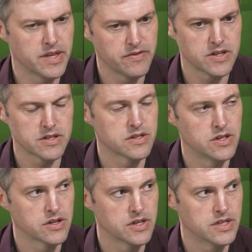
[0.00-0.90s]
they've asked us
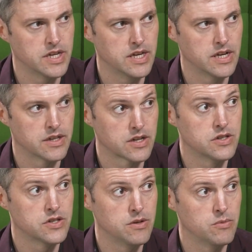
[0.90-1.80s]
to look at the
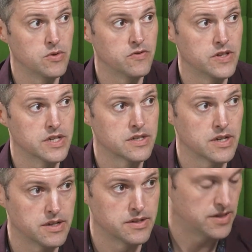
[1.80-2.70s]
consumable for this
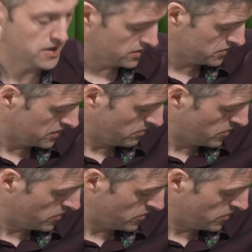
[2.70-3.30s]
diagnostic